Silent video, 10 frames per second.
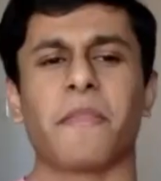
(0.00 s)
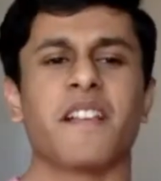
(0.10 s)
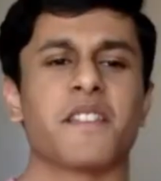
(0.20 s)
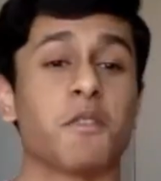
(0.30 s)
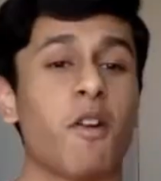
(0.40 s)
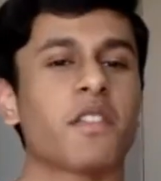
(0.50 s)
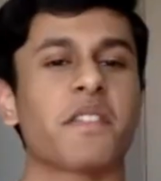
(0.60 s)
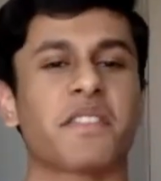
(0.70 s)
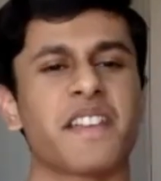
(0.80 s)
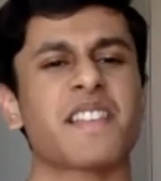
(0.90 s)
So all
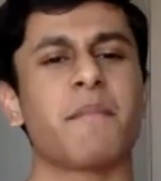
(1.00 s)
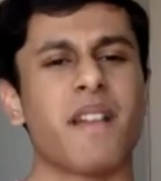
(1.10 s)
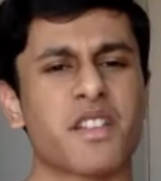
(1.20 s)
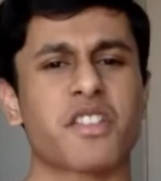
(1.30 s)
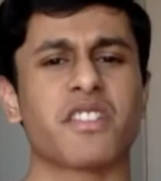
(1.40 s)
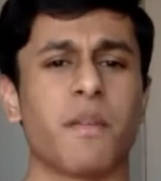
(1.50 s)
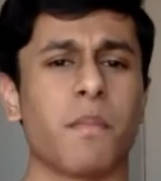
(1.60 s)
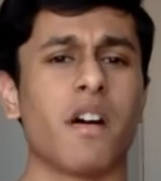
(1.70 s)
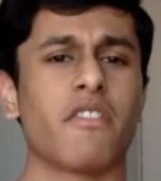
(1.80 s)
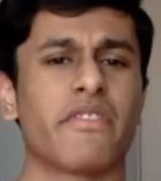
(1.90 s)
the things I mentioned
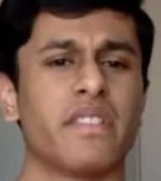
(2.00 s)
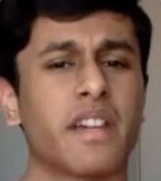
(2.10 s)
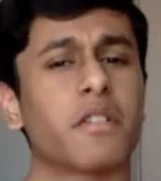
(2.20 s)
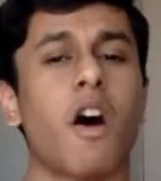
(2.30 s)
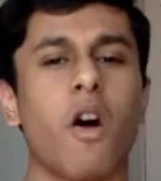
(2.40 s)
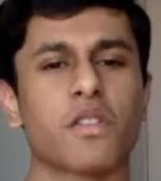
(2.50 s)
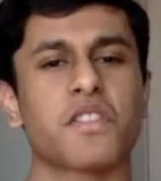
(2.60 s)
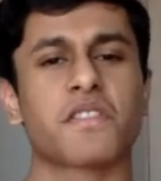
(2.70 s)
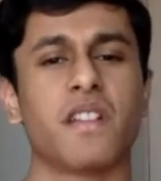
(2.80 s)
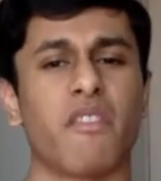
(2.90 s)
above, they're all
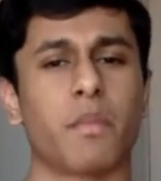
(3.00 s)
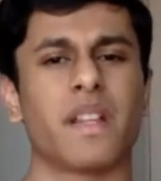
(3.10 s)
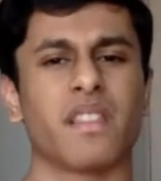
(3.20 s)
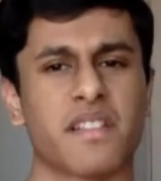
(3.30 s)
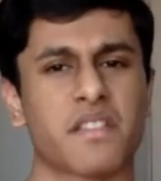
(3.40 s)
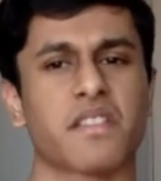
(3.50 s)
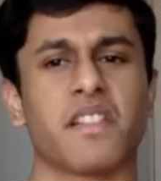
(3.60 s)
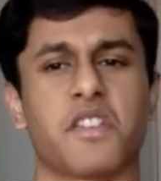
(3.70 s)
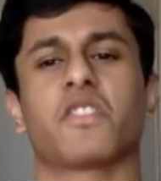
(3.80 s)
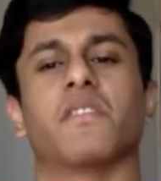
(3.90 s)
just government
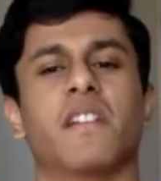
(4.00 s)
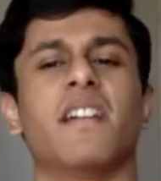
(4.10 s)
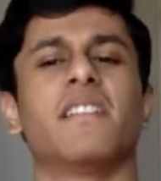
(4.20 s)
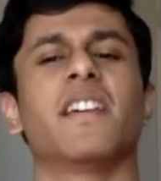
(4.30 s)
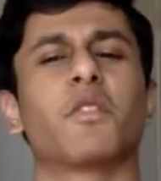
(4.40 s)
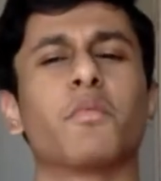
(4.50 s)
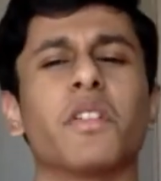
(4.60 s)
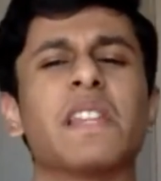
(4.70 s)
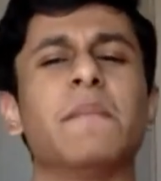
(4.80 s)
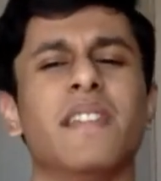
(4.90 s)
legislation. They don't
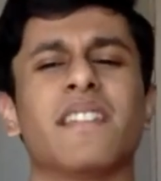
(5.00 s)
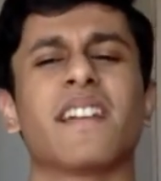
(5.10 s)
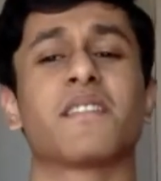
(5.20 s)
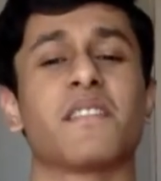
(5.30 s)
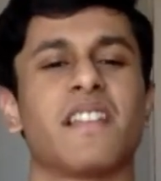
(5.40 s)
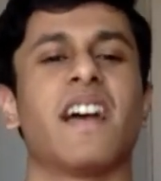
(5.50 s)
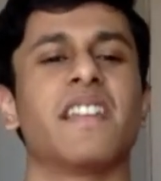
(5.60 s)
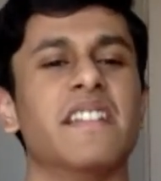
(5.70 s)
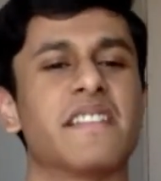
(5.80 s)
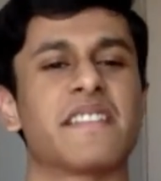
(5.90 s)
really mean that
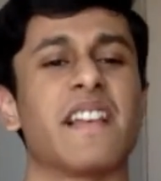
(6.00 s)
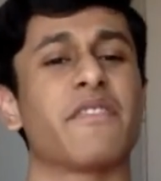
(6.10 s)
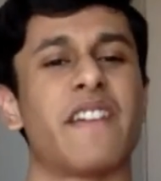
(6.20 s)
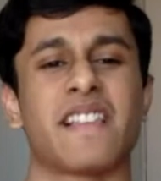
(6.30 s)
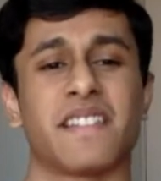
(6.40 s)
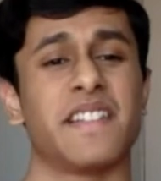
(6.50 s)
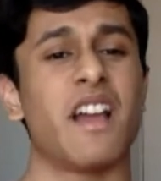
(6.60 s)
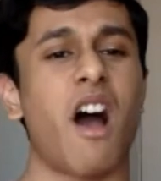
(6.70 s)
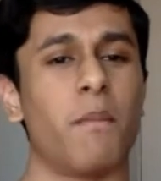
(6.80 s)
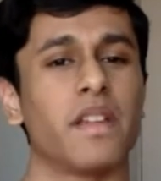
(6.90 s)
society itself has
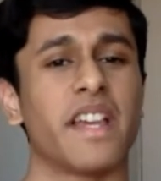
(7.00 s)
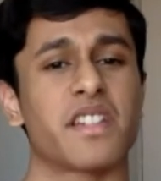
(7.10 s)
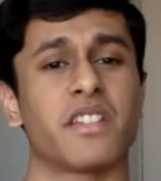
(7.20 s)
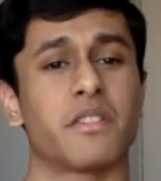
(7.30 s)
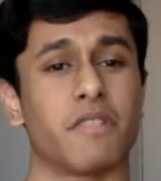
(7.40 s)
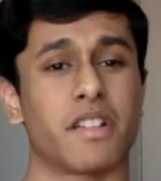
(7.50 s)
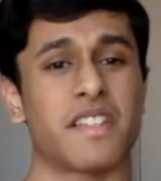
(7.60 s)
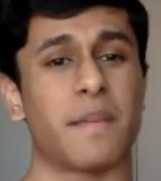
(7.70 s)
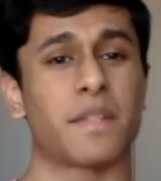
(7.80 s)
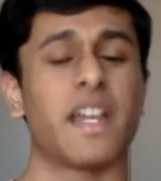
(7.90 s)
any obligation to
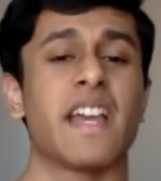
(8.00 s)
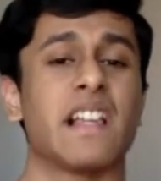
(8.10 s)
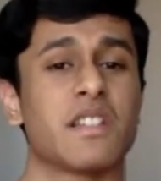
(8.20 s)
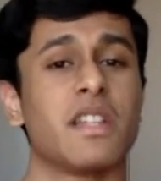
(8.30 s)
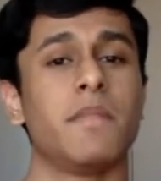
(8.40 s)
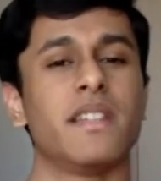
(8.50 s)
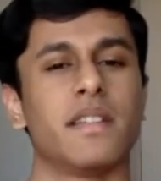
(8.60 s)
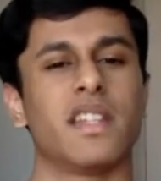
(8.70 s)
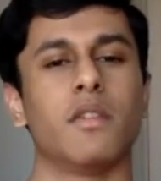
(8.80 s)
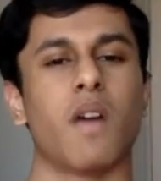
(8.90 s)
accept
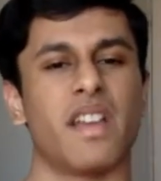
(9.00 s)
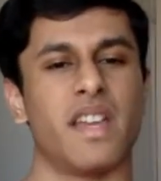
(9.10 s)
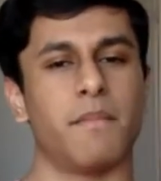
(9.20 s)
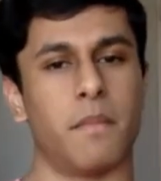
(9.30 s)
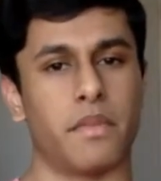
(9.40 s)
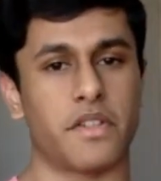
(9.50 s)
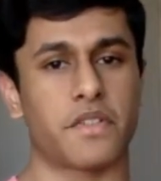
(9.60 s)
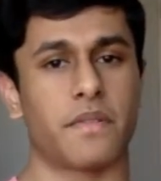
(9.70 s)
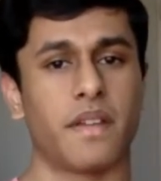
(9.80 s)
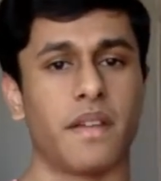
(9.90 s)
LGBTQIA members.